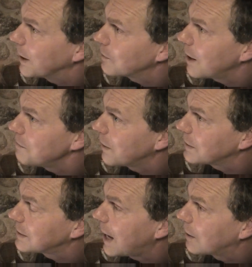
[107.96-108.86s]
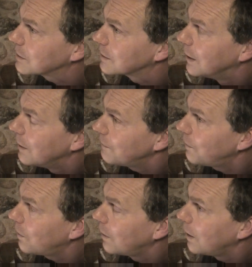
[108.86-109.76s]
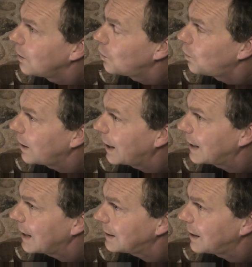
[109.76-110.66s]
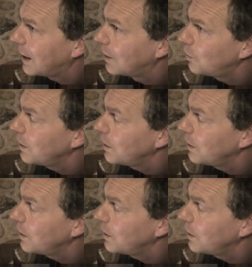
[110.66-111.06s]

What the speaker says: to my grandmother's house, for when I get there,